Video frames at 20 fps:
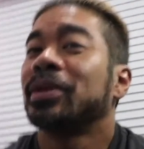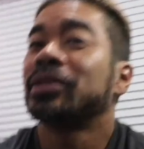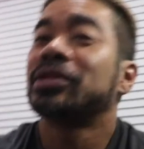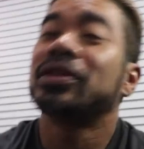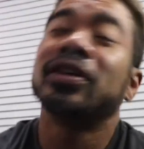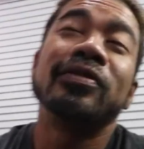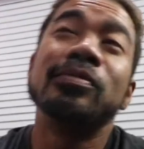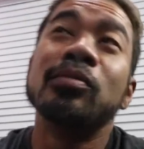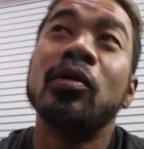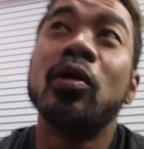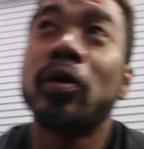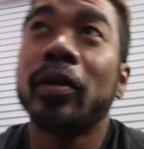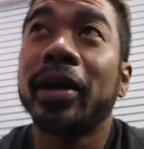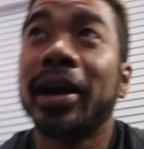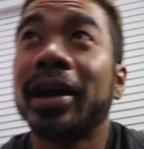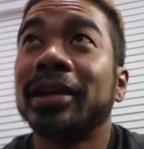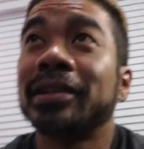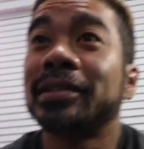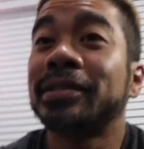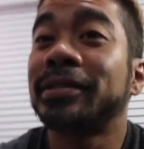myself more
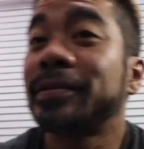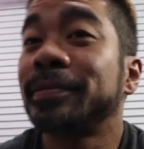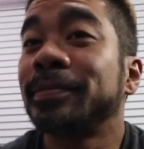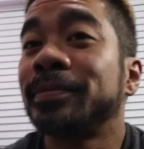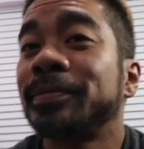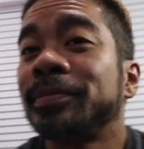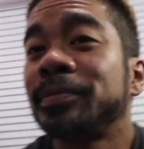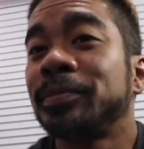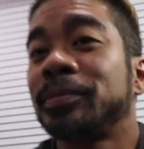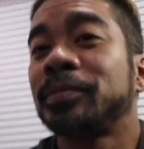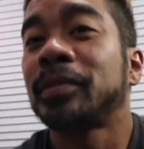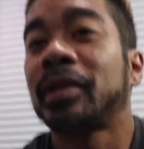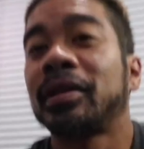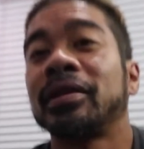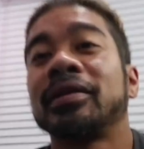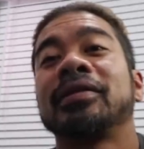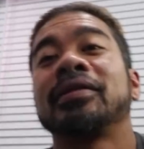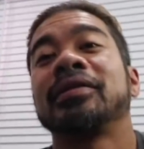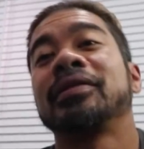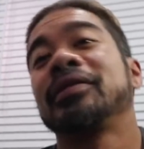as
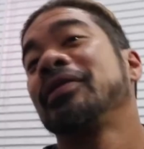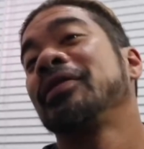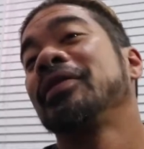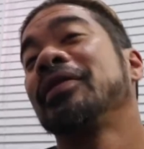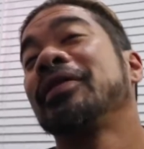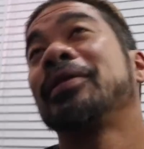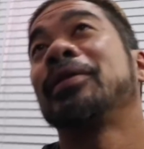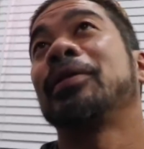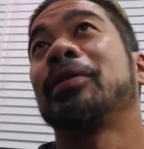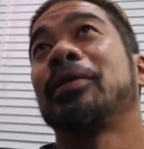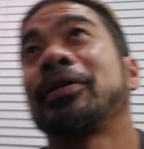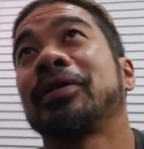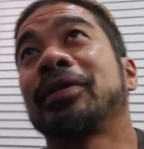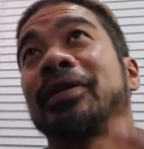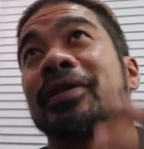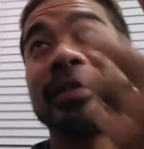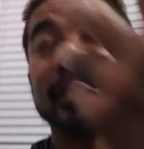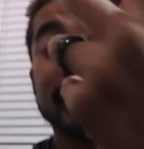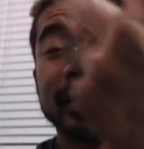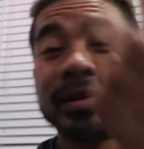
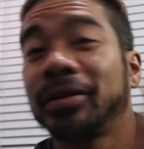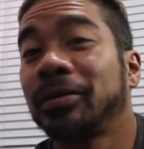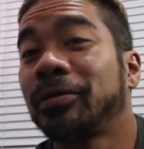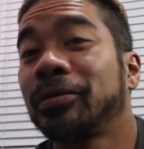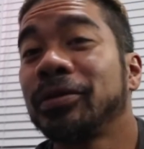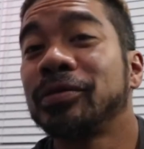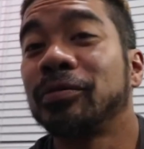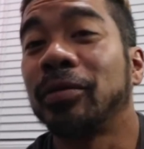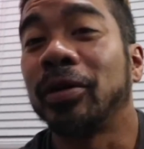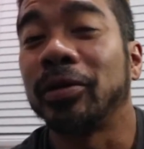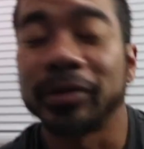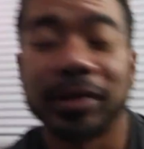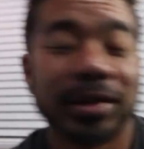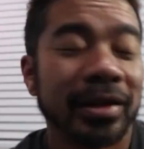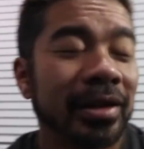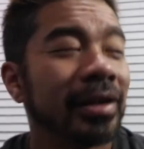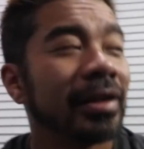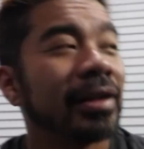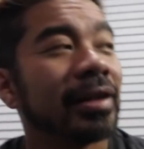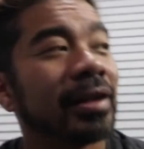Clark Griswold.
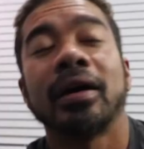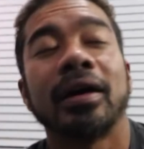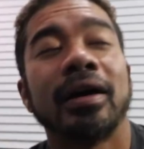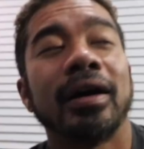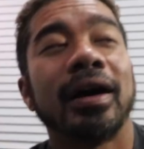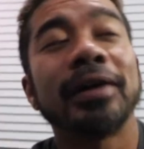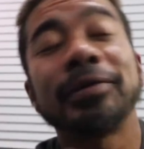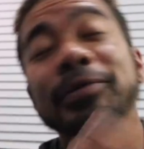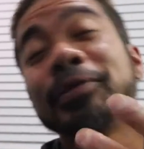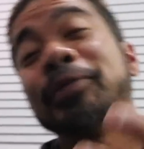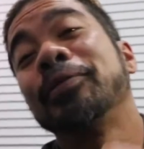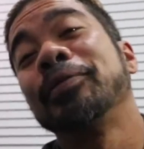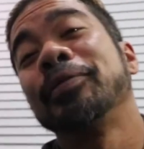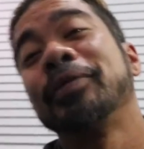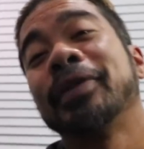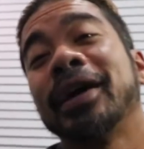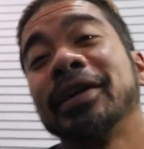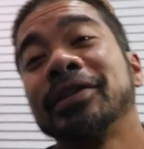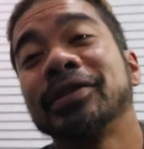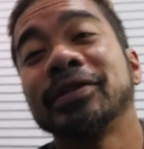I don't know.
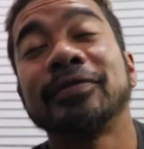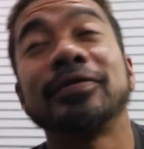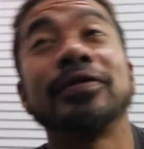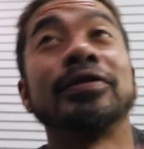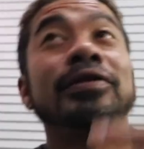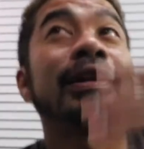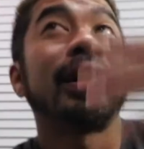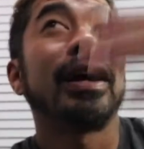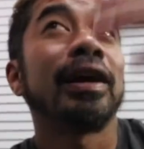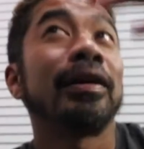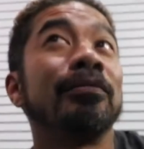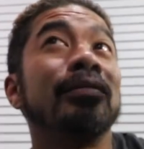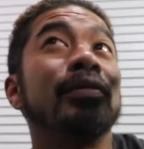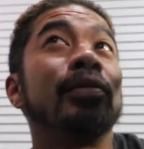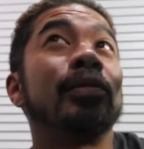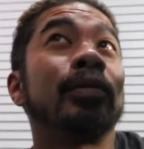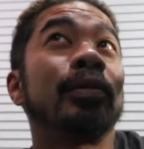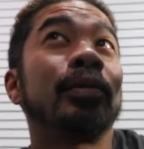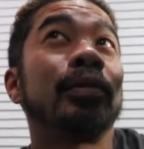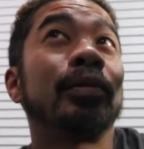I just feel like
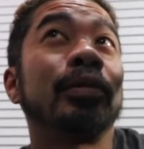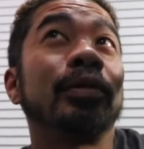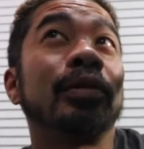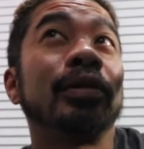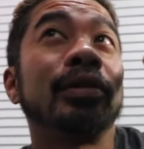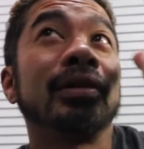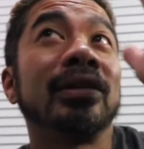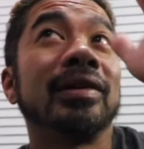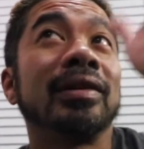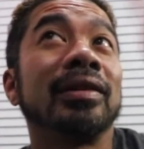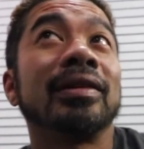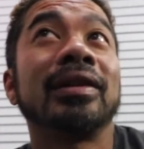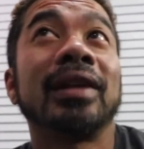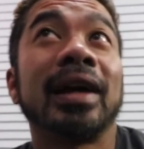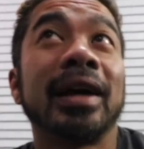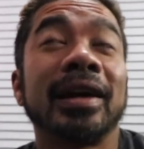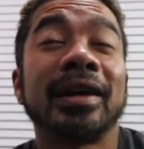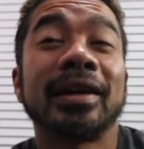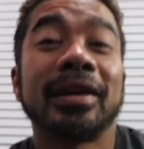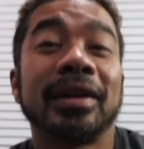more
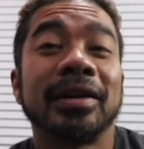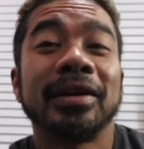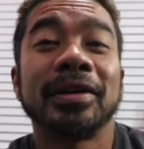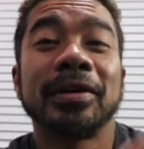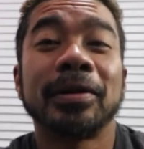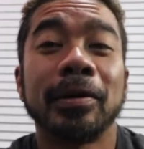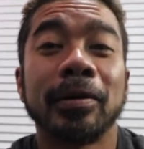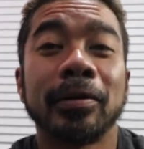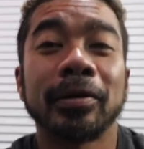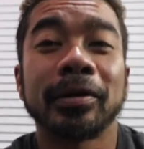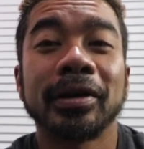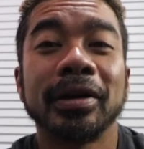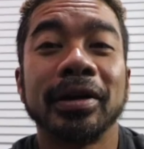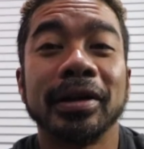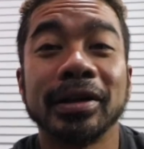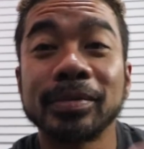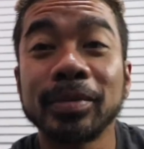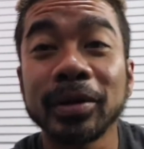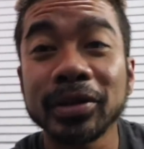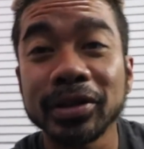like Clark.
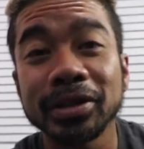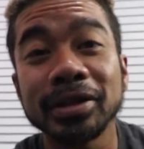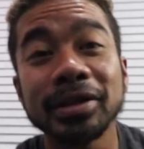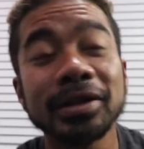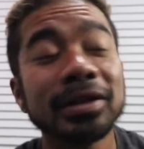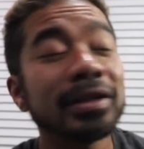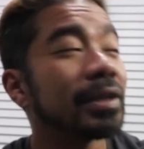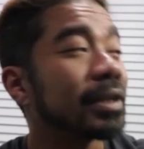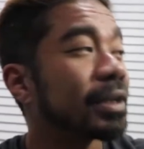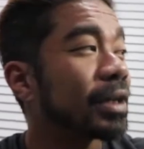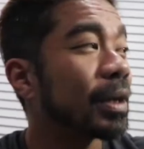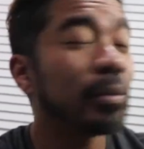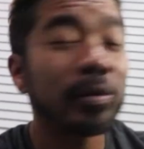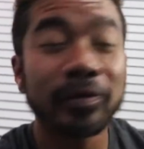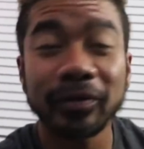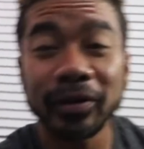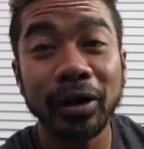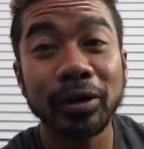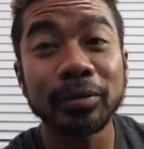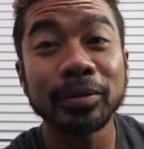And especially a couple
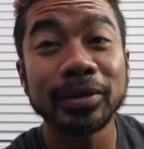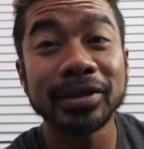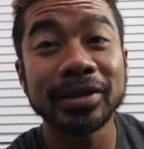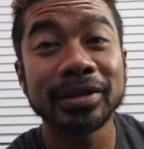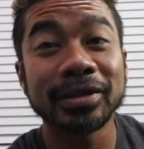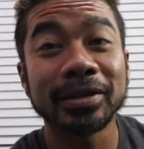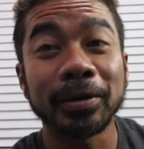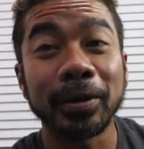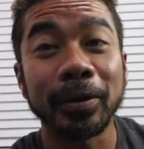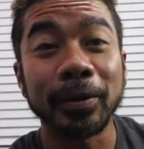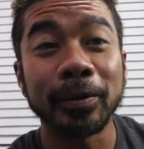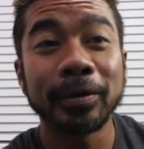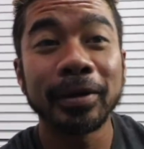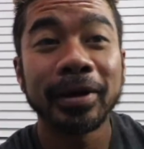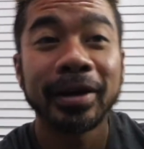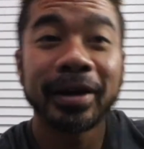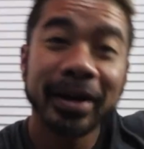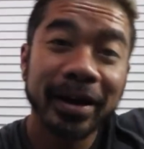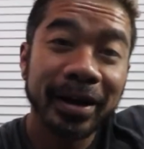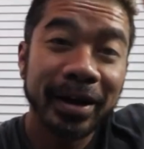vlogmases ago,
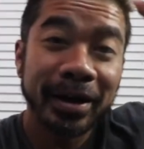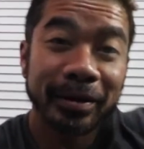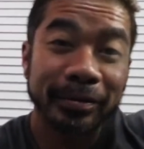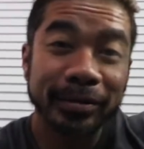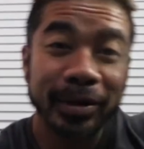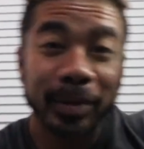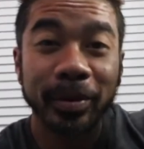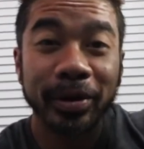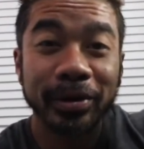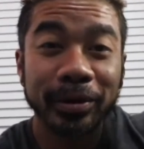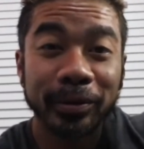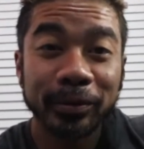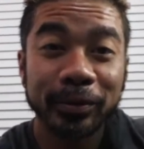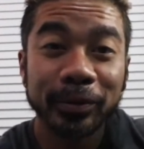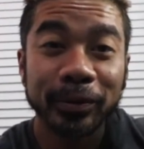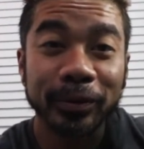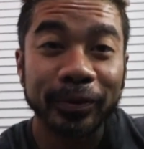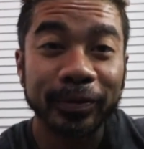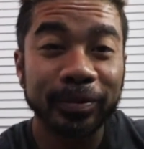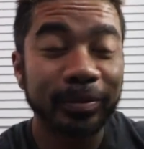I was up on the
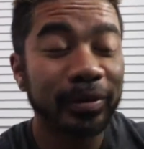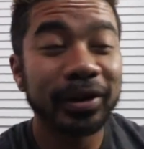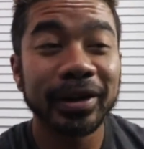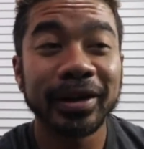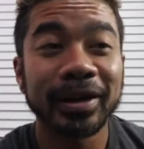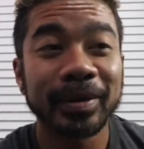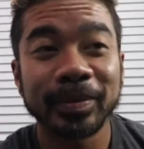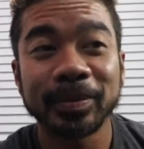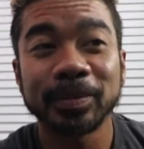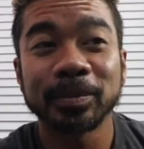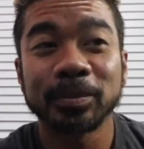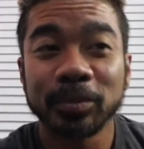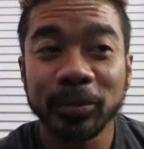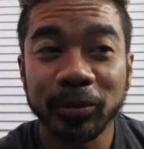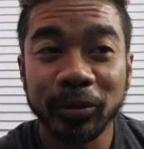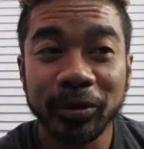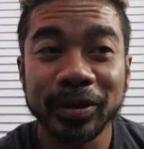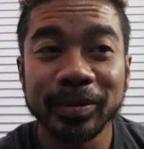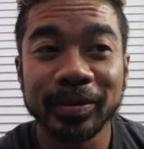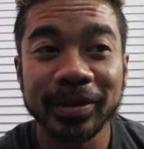roof putting up
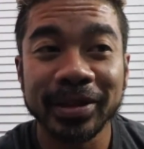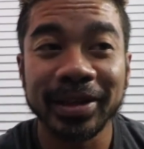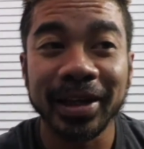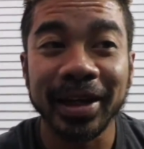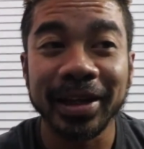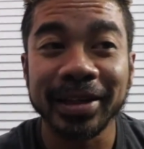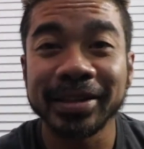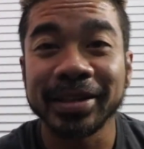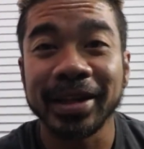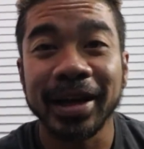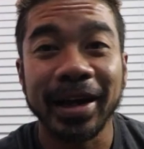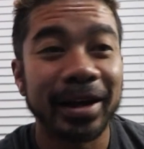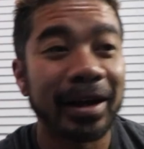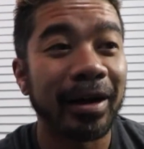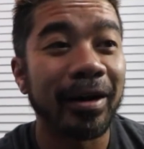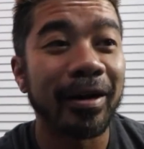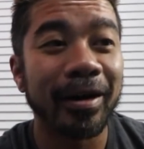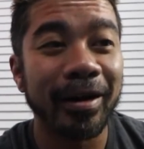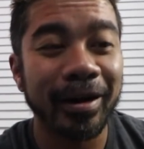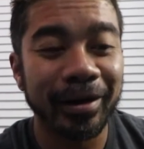Christmas lights.
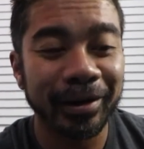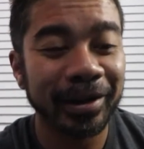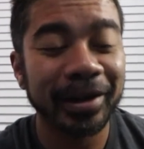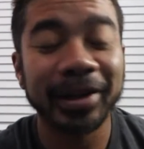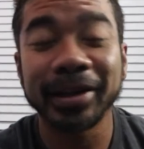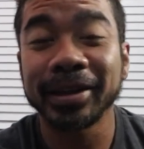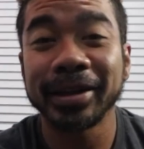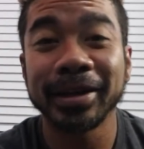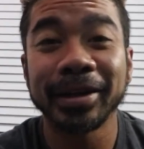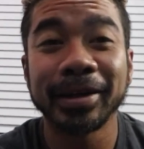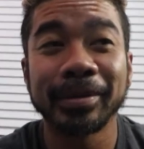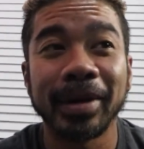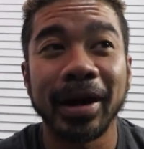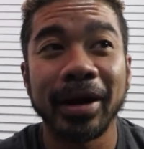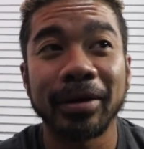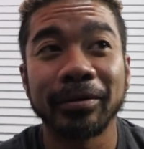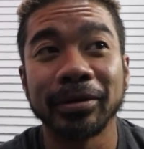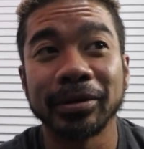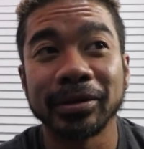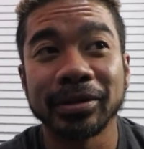All I could think
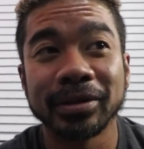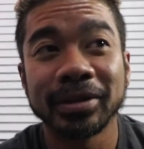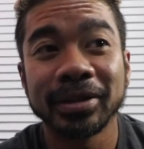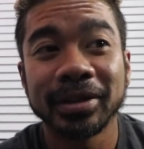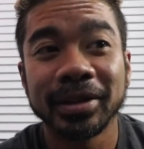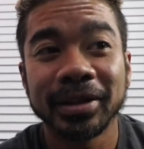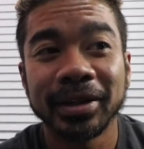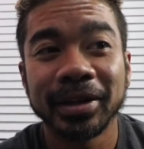about was